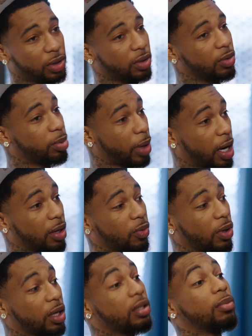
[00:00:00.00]
shoes. Probably
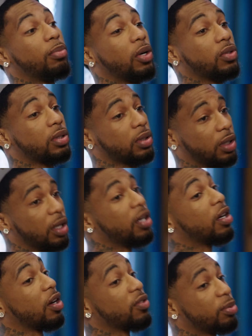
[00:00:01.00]
one of the most
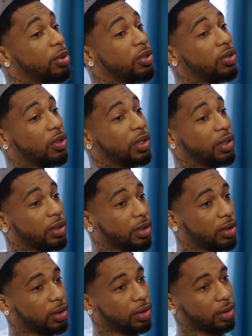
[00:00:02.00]
comfortable Jordans.
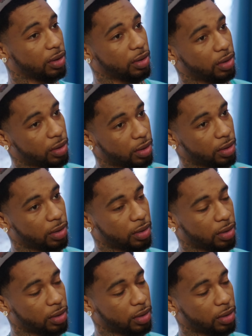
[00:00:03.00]
It's funny because,